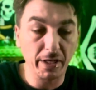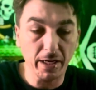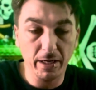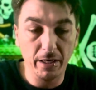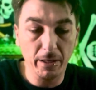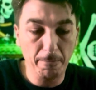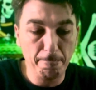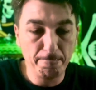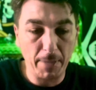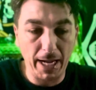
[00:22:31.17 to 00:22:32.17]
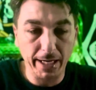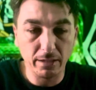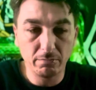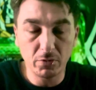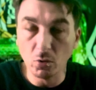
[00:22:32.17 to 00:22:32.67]
I
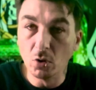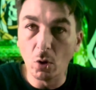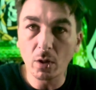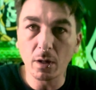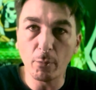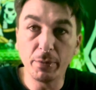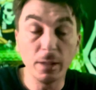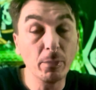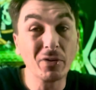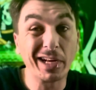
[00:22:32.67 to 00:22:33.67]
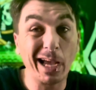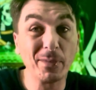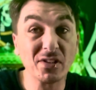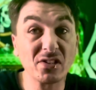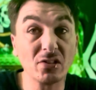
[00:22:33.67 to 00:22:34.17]
do know a couple people that
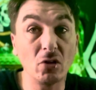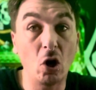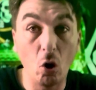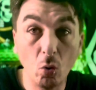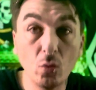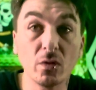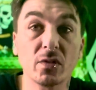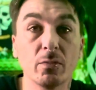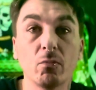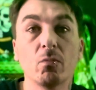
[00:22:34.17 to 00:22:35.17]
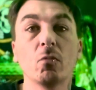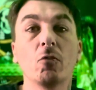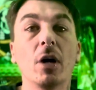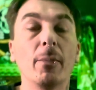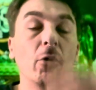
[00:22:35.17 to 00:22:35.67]
happen to still own some
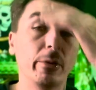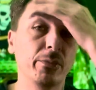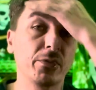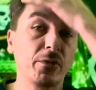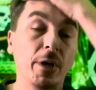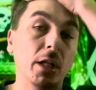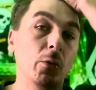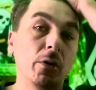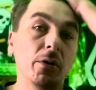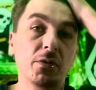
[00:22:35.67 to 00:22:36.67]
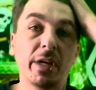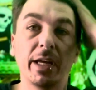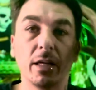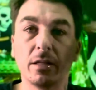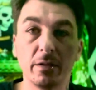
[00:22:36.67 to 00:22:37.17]
Rob Arms followers,
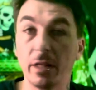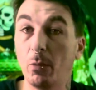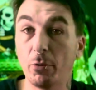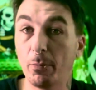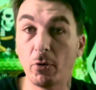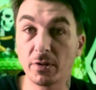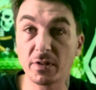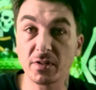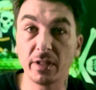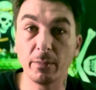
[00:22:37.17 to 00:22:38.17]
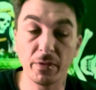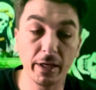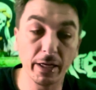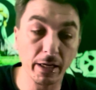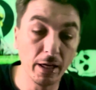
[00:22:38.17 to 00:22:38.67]
and they'll purport the same
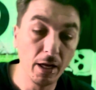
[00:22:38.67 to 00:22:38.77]
thing.